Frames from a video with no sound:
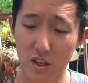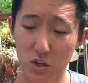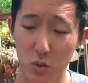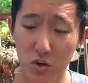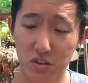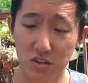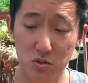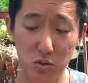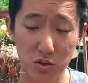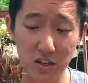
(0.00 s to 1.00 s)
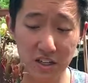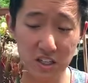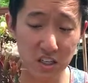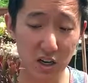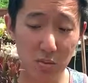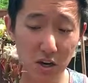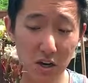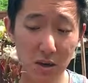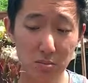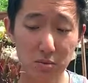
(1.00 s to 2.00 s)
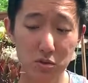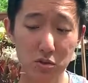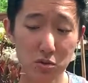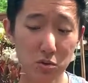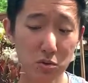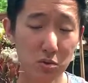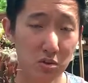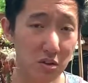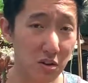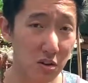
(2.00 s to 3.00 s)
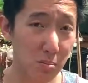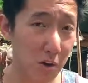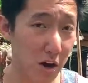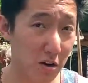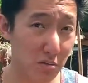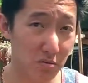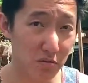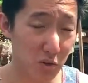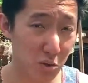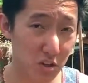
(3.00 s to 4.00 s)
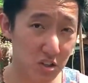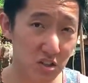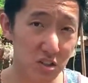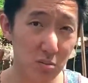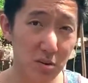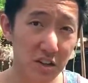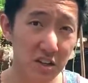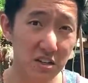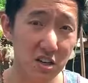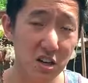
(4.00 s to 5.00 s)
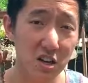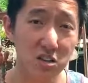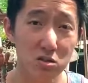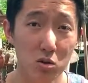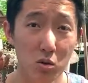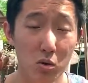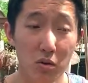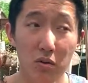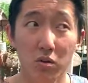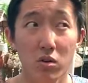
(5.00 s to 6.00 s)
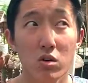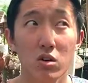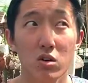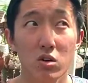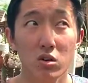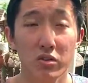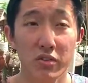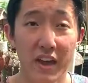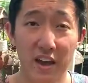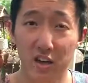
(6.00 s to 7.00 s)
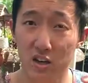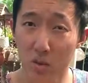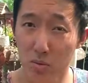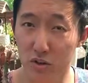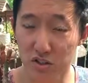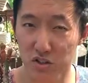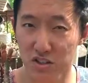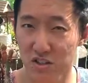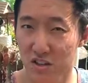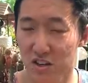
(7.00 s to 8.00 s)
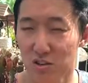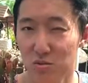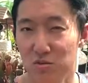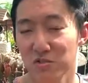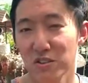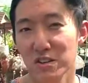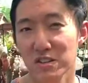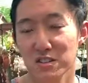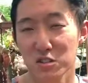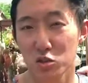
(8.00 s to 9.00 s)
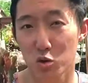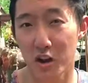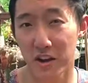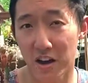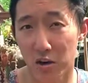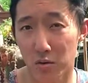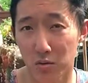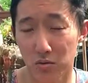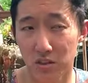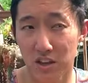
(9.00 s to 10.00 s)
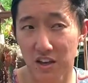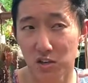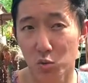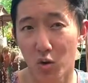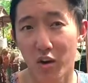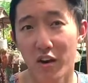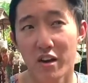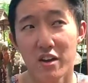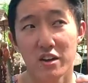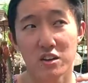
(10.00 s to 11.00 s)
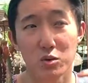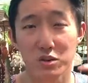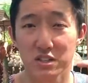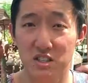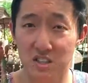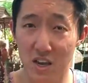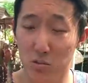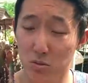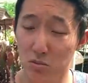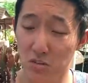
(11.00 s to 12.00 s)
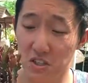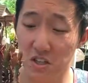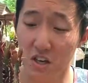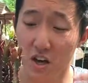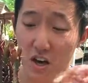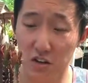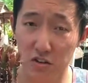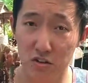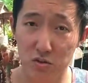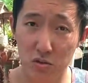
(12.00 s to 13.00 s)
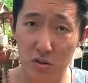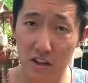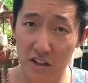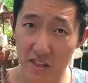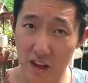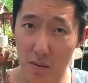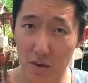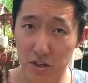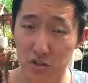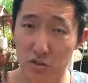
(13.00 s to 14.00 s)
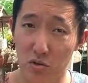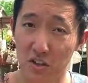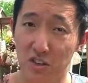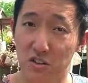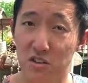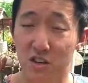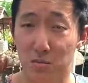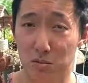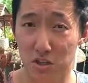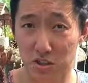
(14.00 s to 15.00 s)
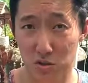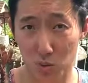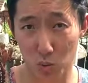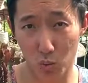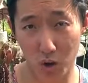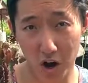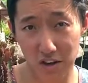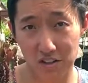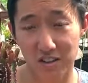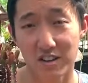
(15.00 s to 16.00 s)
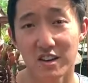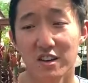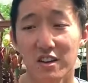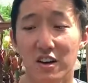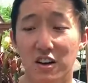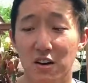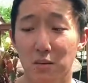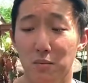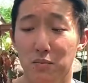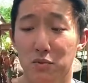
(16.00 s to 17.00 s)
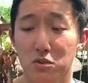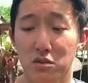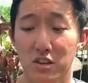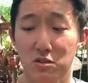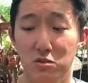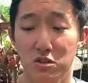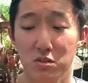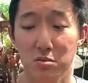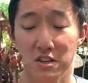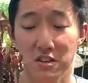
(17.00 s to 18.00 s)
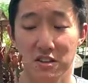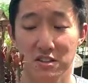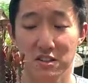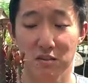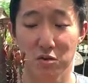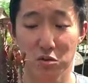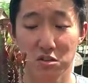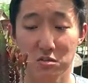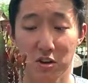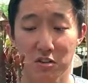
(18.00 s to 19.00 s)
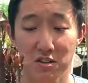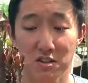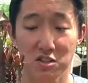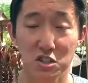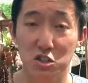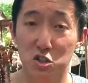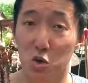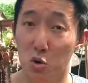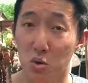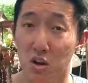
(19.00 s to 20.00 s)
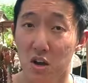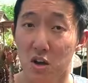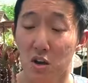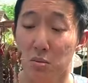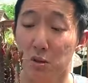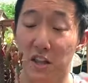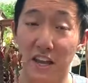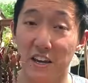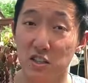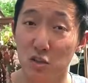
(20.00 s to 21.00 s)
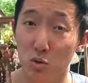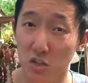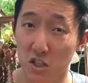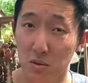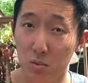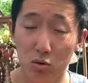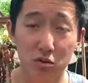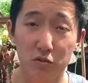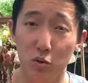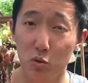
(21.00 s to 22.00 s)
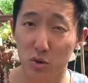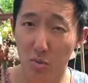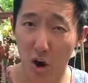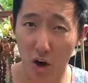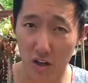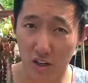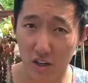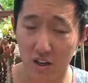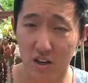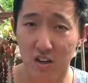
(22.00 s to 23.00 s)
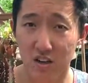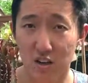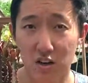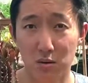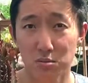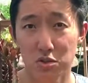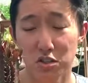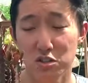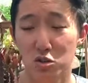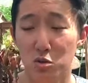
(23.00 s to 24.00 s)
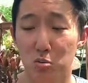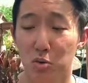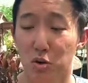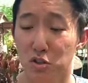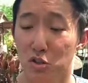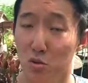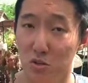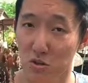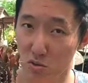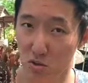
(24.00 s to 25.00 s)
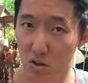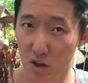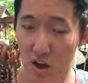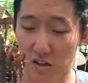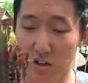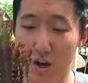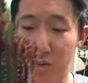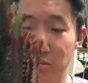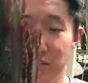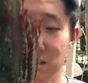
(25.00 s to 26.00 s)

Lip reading: you want the soil line to come up to the bottom few inches of the plant. So that couple inches that you'll be feeling is going to dry out. Then you want your stem to be under the soil line that much so that your stem doesn't rot. So that's one of the big things that I've noticed about this. Just don't plant it too deep, or if you're repotting, just don't put too much soil on top of the